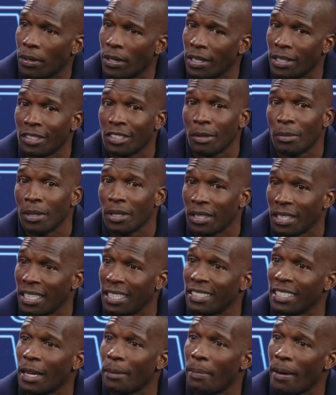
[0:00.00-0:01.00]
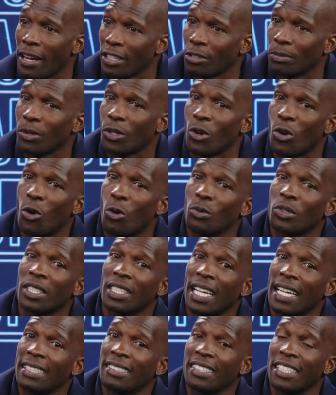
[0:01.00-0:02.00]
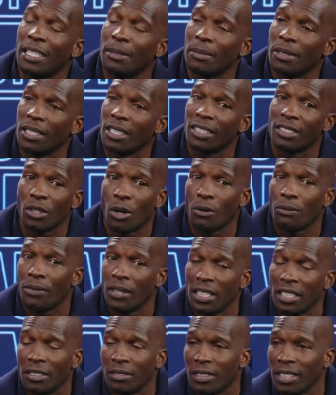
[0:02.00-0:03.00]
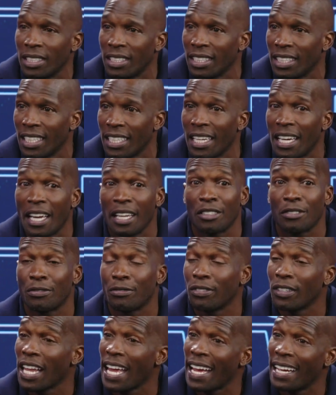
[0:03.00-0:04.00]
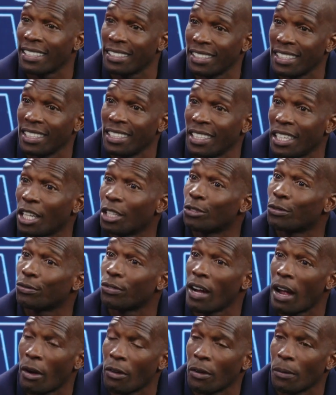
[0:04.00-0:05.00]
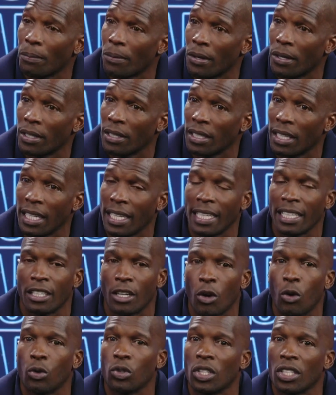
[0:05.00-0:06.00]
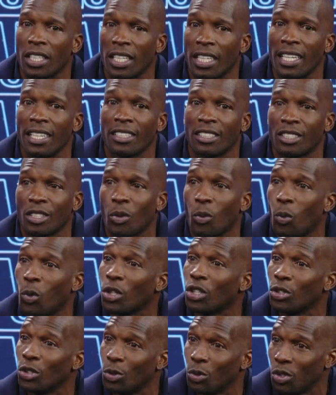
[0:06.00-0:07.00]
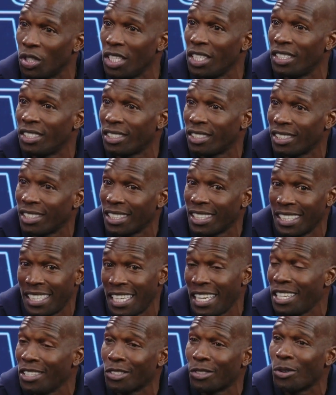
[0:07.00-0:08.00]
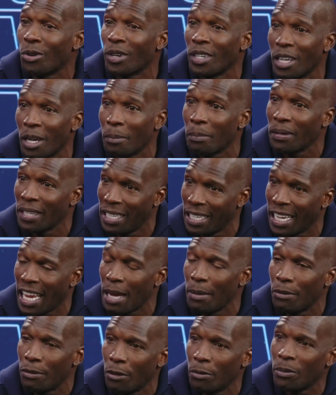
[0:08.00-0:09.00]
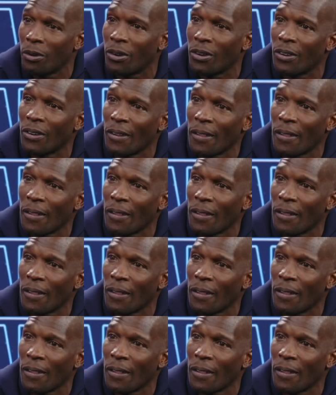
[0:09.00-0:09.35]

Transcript: And some of the things that Patrick Mahomes and that team does offensively, it's flashy, it's frowned upon, and it goes against what you teach kids growing up playing the game of football.